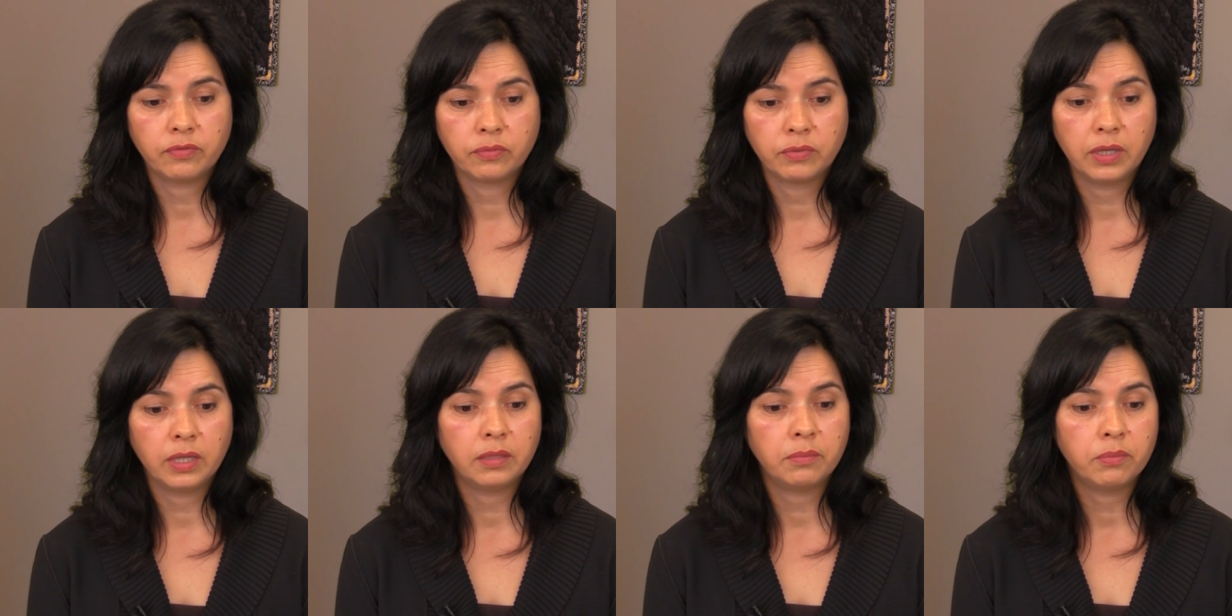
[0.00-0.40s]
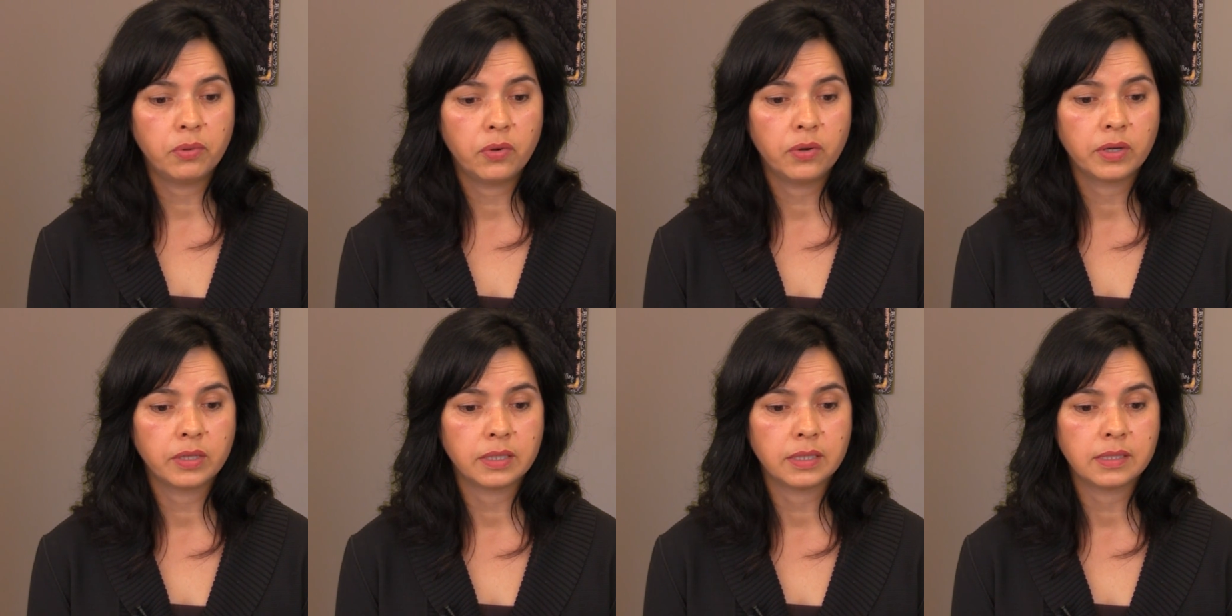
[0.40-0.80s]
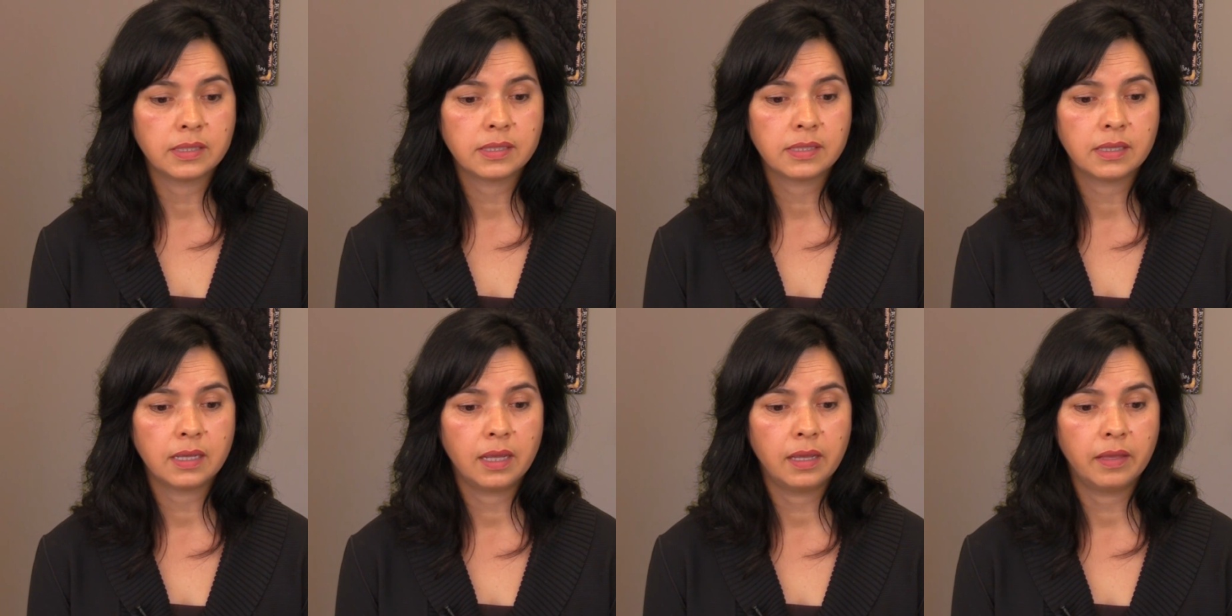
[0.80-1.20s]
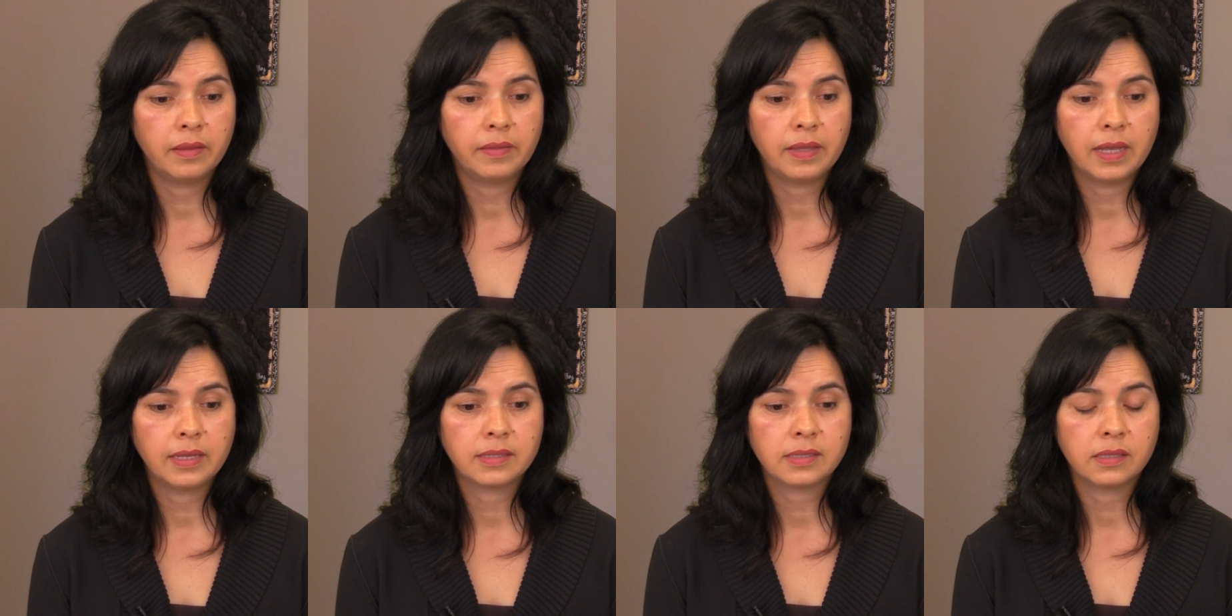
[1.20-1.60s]
real importance,
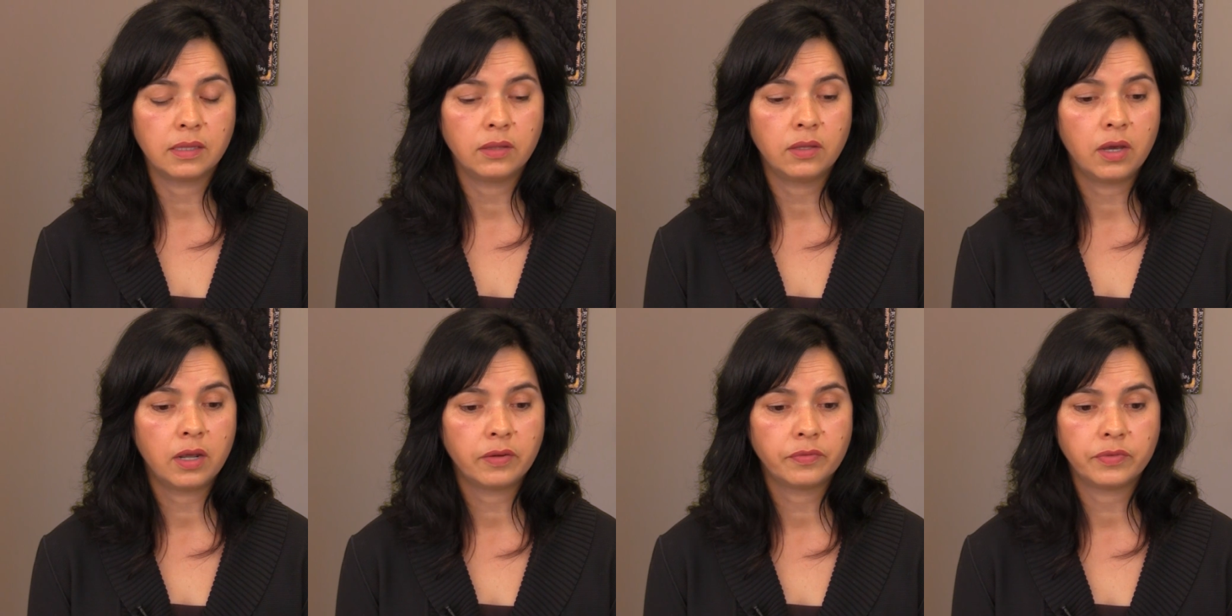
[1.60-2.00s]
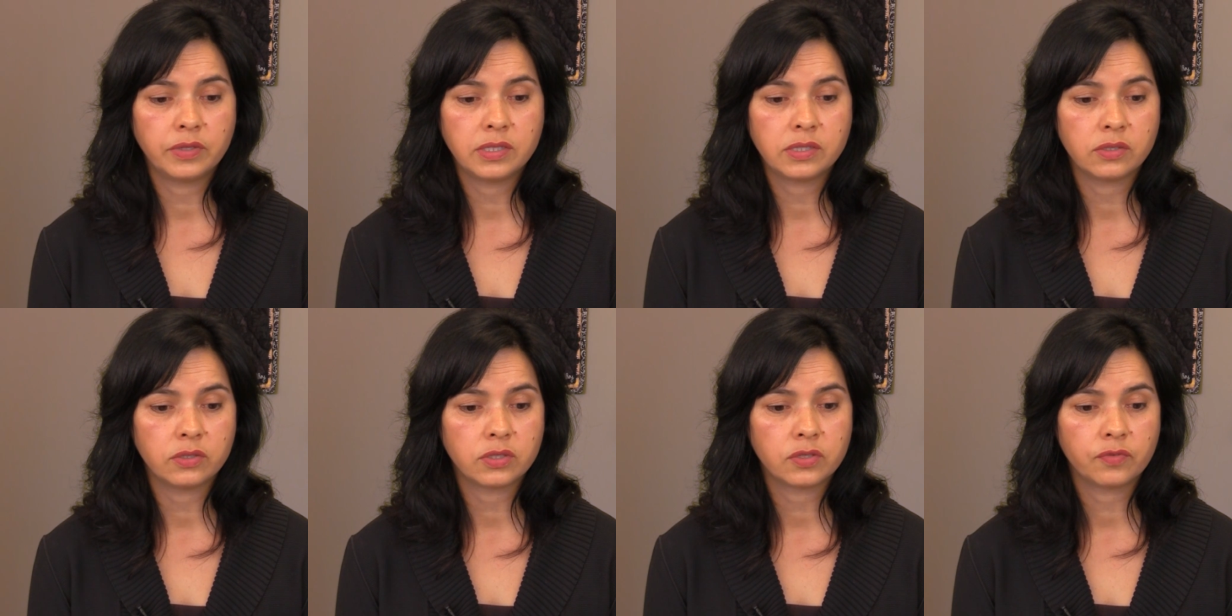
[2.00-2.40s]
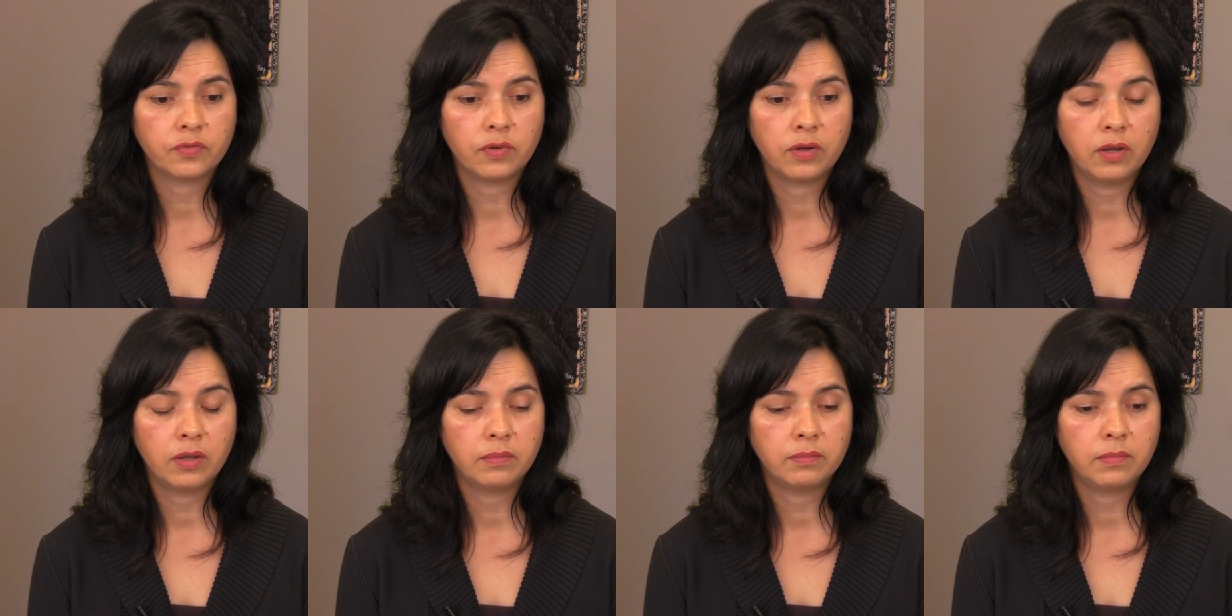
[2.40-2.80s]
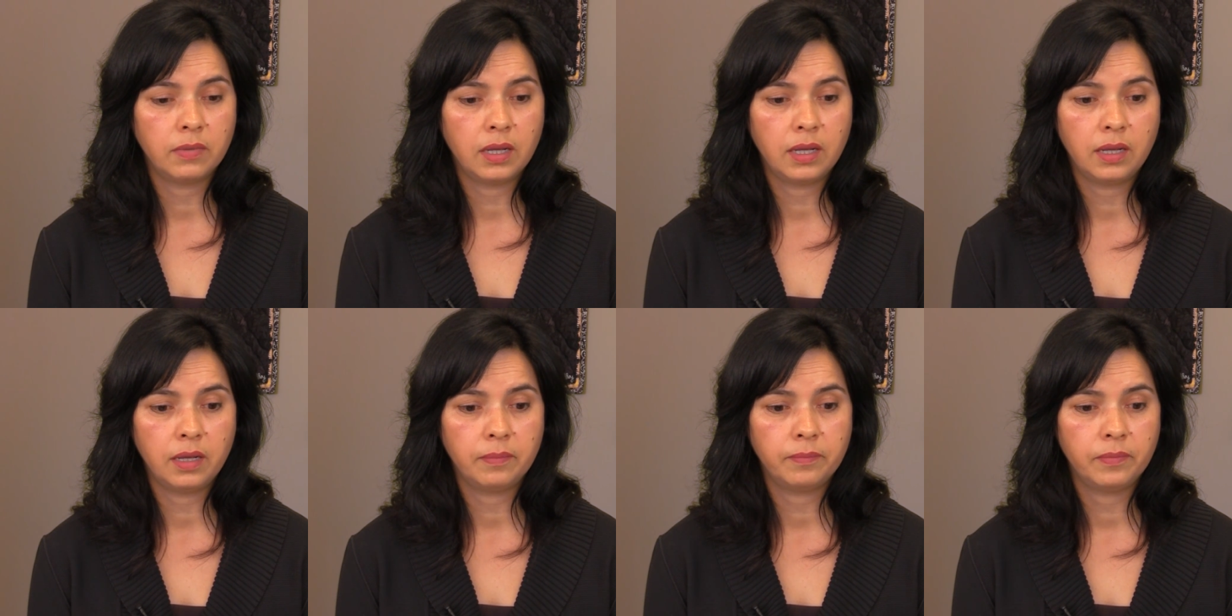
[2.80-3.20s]
and that's a lot of research from
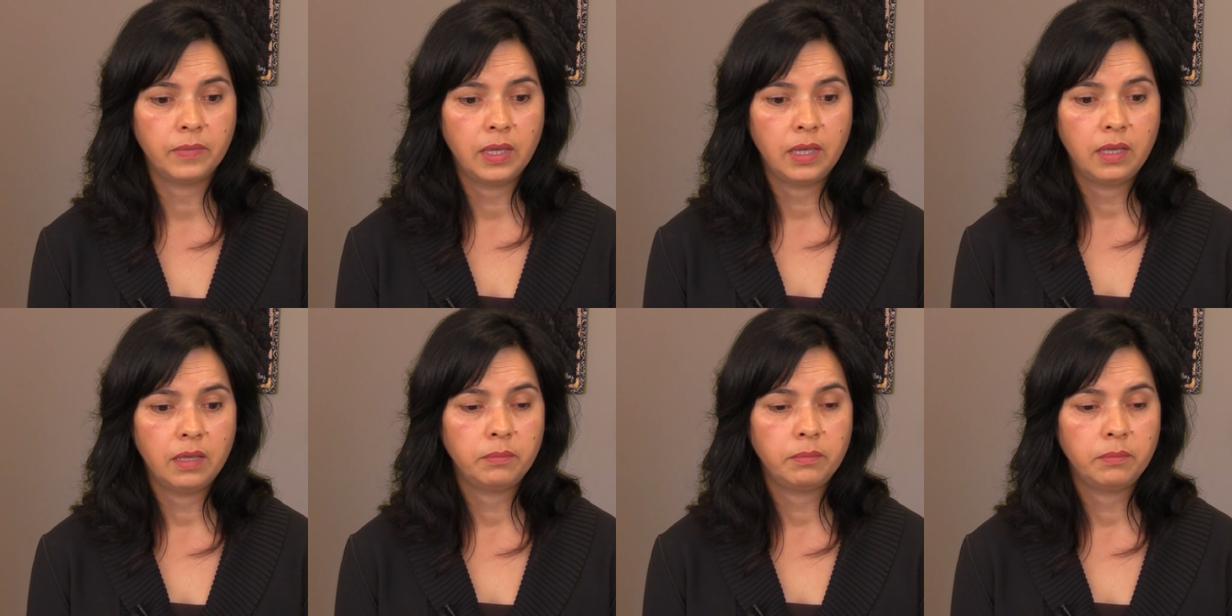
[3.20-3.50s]
um,